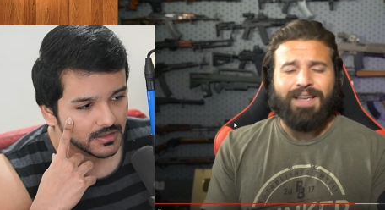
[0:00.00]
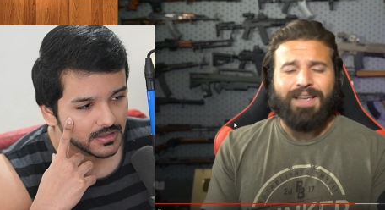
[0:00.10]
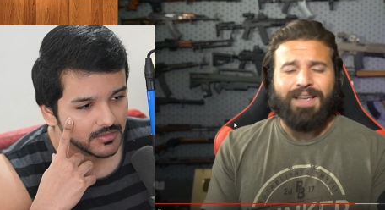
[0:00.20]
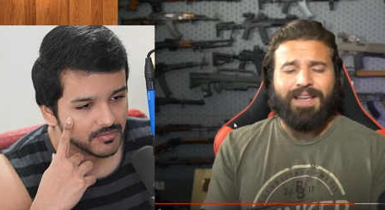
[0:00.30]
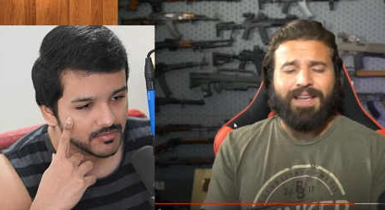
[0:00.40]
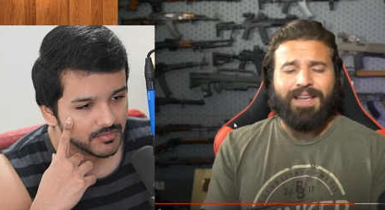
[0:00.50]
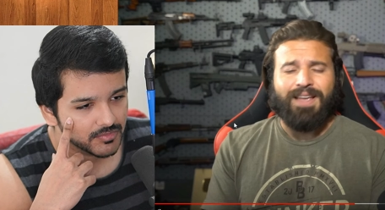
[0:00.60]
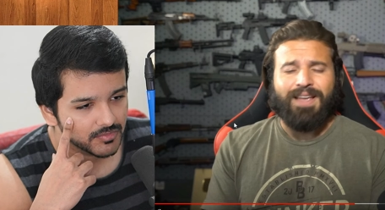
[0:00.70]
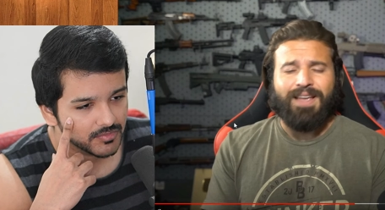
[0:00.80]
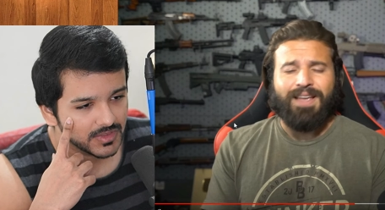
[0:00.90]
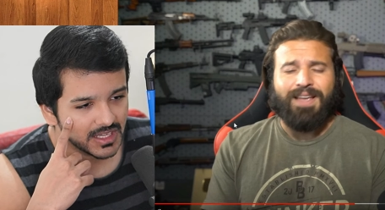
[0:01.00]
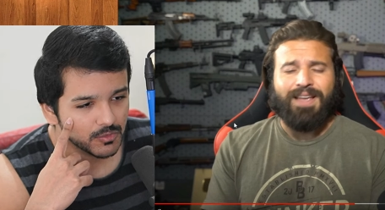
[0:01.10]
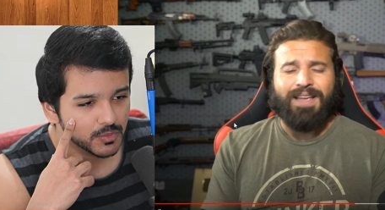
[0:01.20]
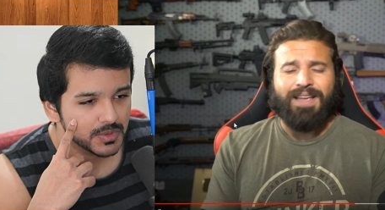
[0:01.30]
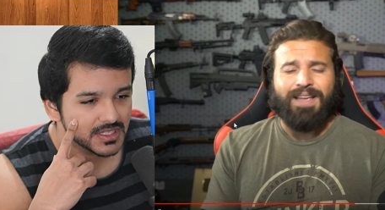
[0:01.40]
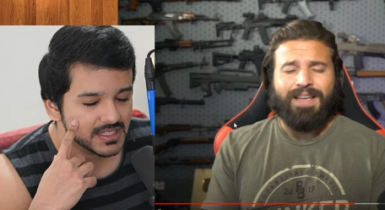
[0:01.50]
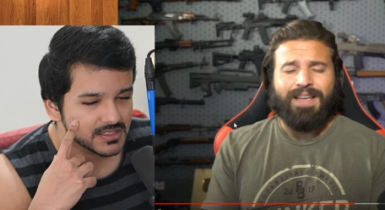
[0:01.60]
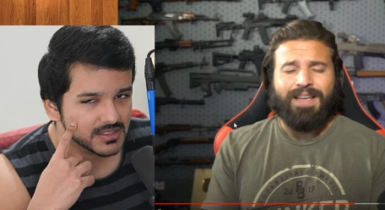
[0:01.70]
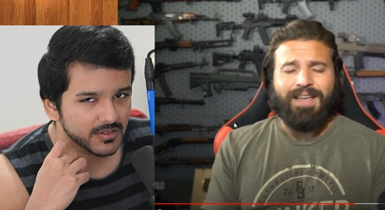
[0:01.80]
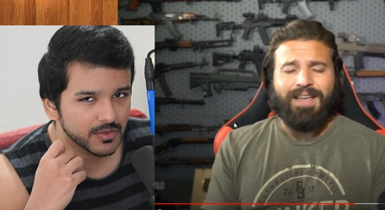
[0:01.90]
Speaker 1: Uh, yeah, it would be
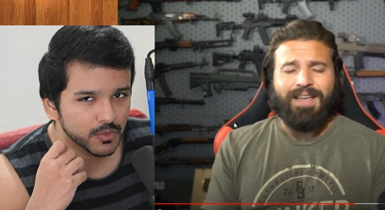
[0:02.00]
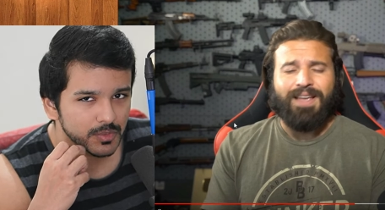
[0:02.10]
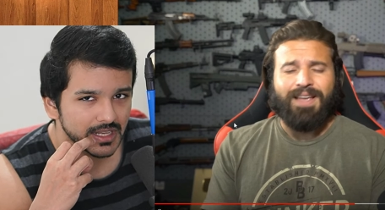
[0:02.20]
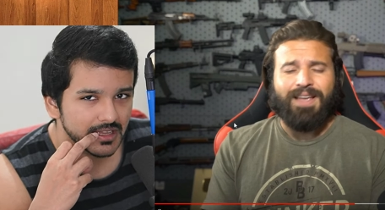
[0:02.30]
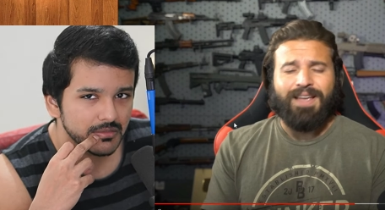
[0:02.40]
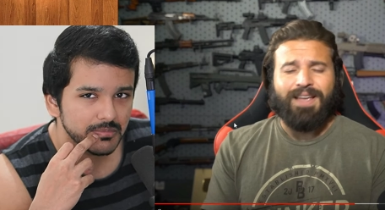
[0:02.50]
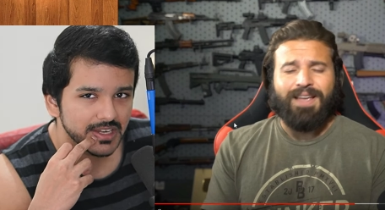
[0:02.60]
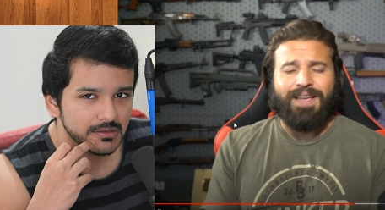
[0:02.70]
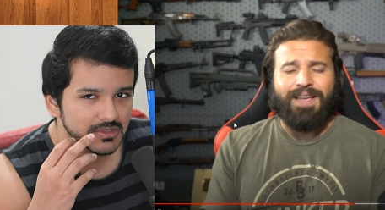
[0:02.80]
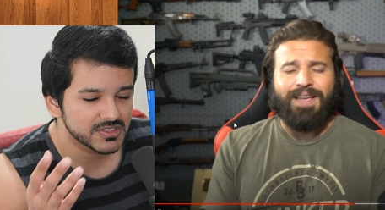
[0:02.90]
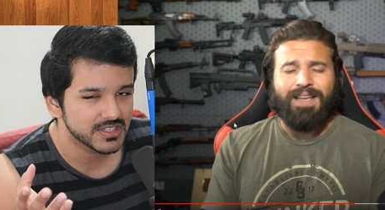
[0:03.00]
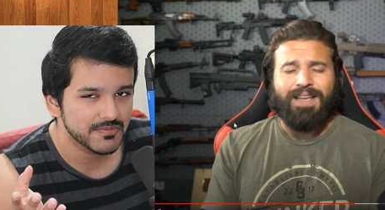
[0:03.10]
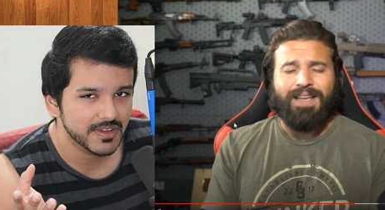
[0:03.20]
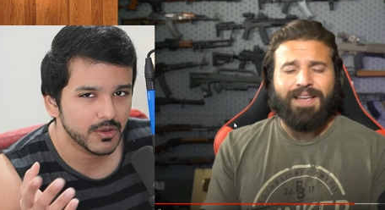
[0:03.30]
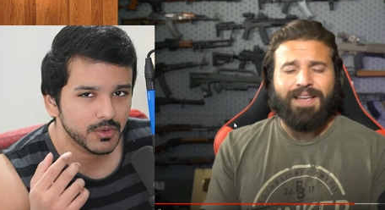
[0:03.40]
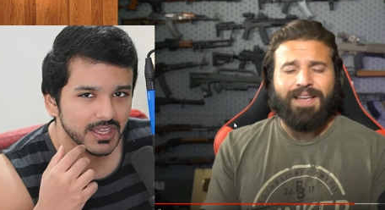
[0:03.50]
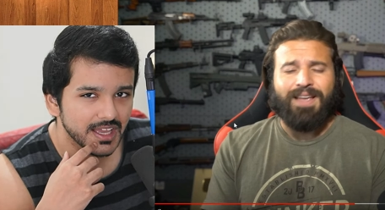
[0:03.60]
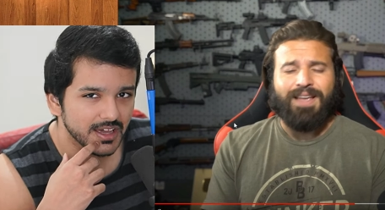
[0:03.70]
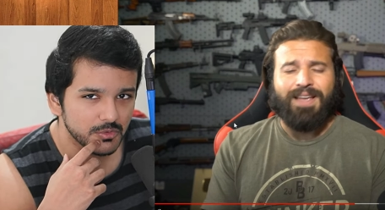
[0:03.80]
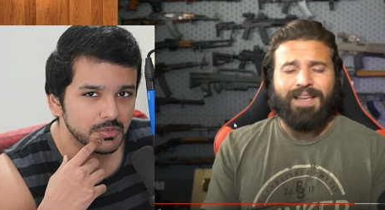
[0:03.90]
like it would be like a medium range, same way how
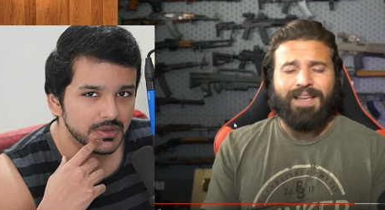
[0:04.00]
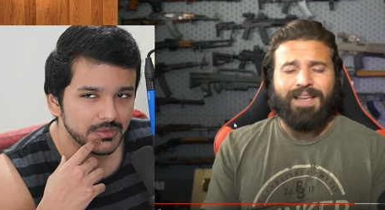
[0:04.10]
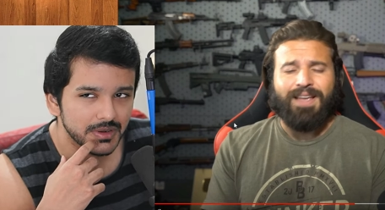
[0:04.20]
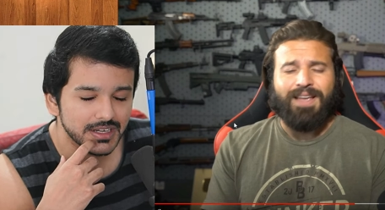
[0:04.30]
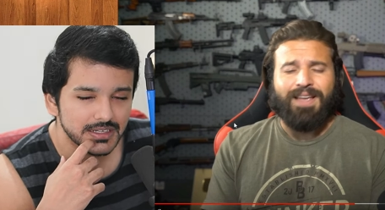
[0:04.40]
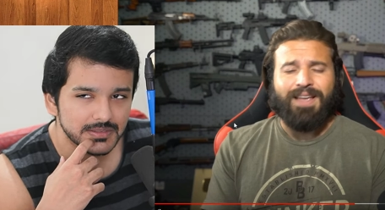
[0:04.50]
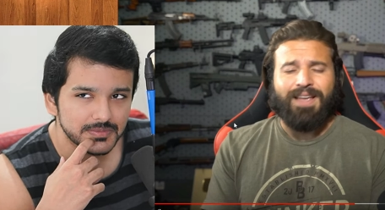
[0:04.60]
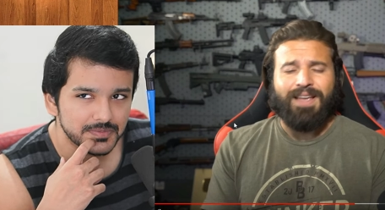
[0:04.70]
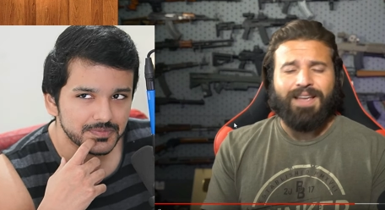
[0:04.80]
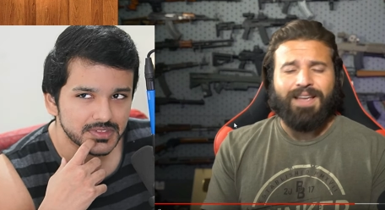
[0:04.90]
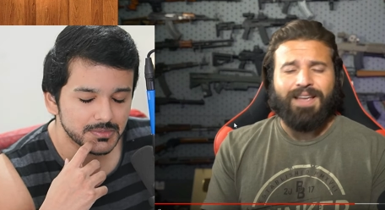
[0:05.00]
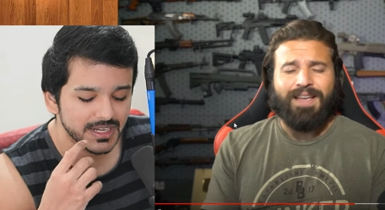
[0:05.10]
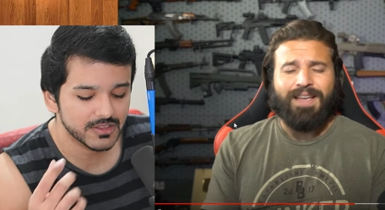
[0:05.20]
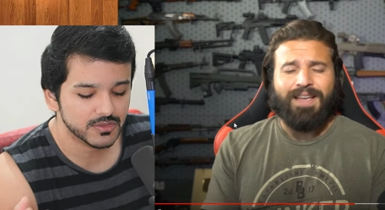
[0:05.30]
AR would be, right? I mean,